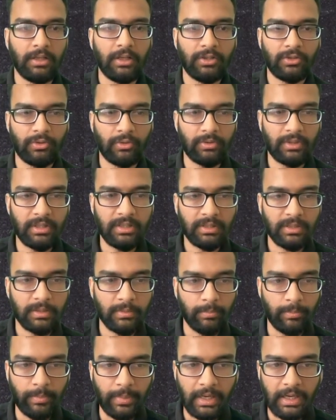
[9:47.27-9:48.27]
So this
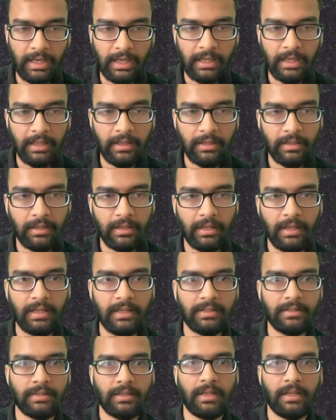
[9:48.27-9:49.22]
build is